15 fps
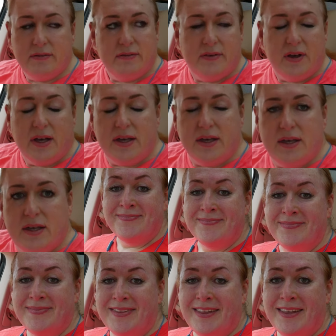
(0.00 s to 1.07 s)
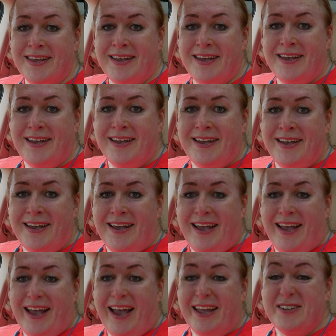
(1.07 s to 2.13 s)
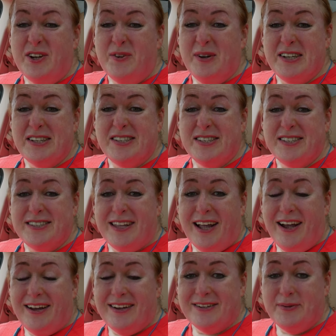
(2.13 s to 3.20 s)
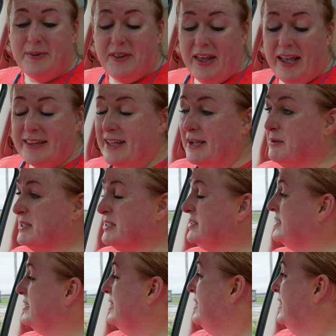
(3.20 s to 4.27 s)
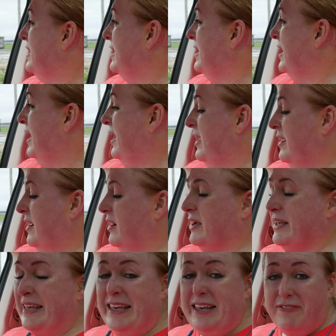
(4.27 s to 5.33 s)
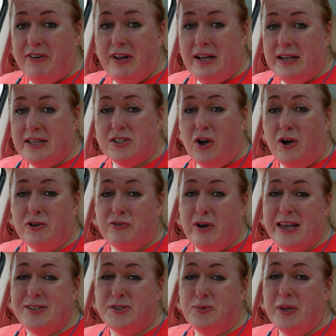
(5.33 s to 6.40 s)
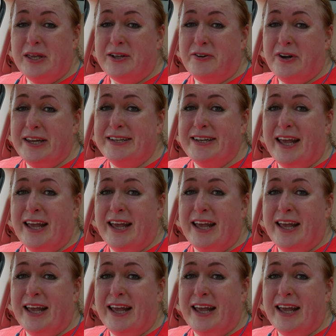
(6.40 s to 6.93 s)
Fuck. I don't know where to start with that. That was he It's called rest week, right?